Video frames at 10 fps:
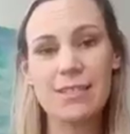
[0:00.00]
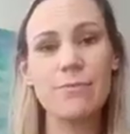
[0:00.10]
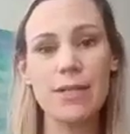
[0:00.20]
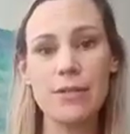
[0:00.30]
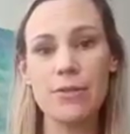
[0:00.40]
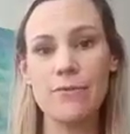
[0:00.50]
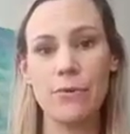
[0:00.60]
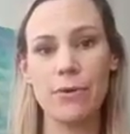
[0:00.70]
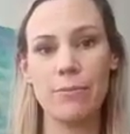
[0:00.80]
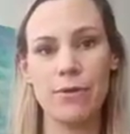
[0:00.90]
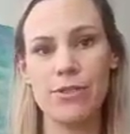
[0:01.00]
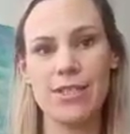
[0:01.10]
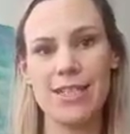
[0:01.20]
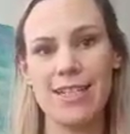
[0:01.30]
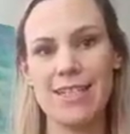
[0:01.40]
and is really useful in
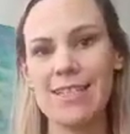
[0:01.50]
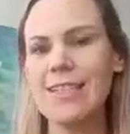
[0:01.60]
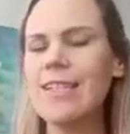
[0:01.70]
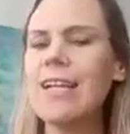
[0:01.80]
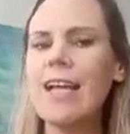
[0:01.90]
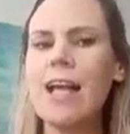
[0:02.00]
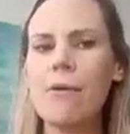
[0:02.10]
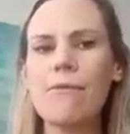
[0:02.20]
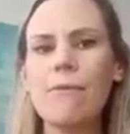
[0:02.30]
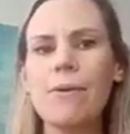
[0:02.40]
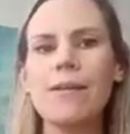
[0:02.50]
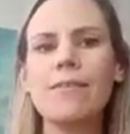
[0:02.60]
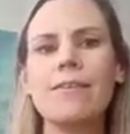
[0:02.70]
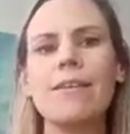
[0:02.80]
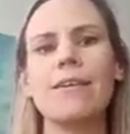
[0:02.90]
emergencies. However,
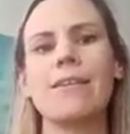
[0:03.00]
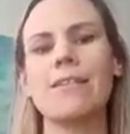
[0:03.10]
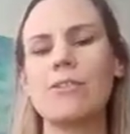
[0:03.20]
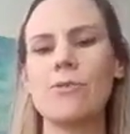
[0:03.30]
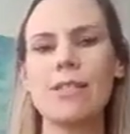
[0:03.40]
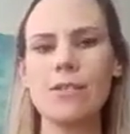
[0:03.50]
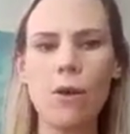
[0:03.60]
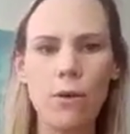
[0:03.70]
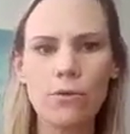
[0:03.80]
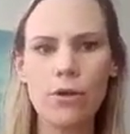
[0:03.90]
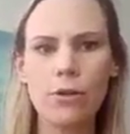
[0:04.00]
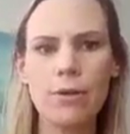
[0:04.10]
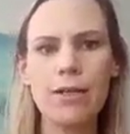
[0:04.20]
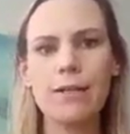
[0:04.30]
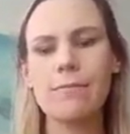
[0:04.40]
when the stress is
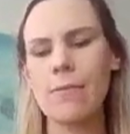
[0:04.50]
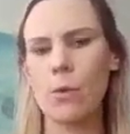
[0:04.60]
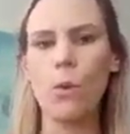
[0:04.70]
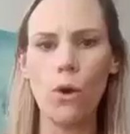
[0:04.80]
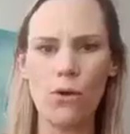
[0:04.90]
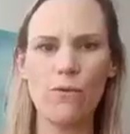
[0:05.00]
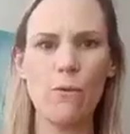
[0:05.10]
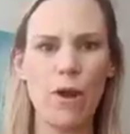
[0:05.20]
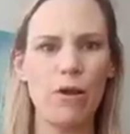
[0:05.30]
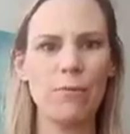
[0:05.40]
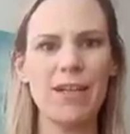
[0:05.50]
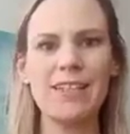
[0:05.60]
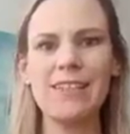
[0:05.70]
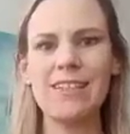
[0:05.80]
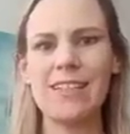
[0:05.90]
ongoing or
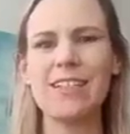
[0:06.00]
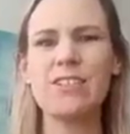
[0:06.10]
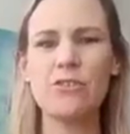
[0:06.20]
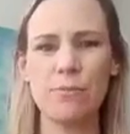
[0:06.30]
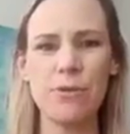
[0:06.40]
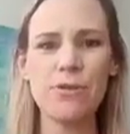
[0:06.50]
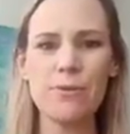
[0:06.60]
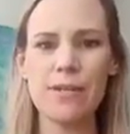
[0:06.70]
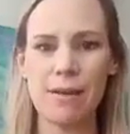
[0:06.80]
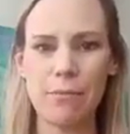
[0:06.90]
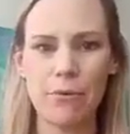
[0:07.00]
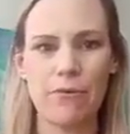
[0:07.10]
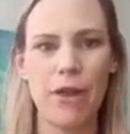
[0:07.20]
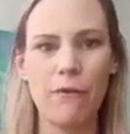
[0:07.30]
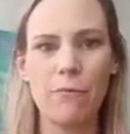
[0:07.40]
overwhelming, it can contribute to a number of
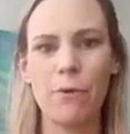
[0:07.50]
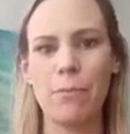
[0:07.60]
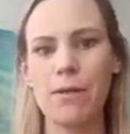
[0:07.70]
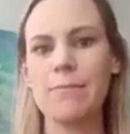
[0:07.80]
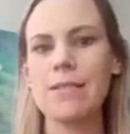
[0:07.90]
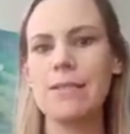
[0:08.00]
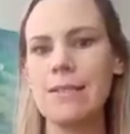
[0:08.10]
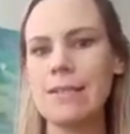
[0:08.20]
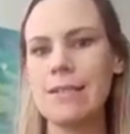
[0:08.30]
health problems.